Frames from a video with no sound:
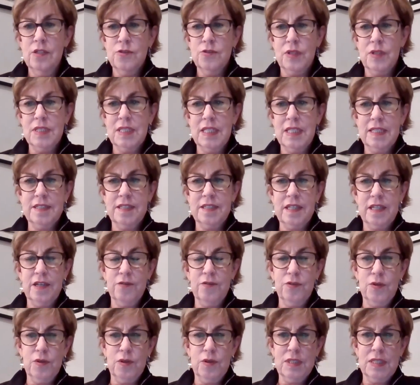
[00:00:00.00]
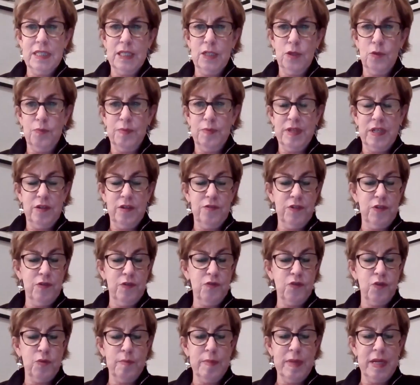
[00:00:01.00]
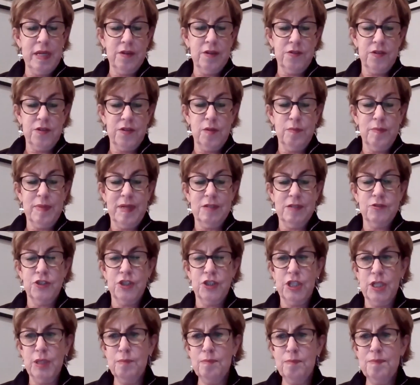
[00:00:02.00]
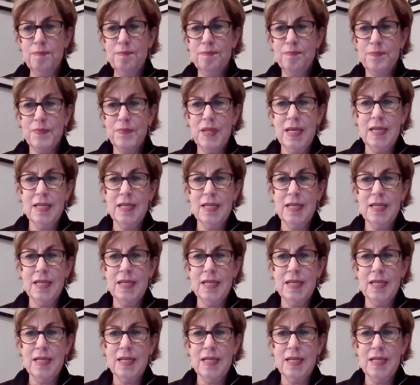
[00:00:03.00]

So I'd like to give you a little bit of information about Jim,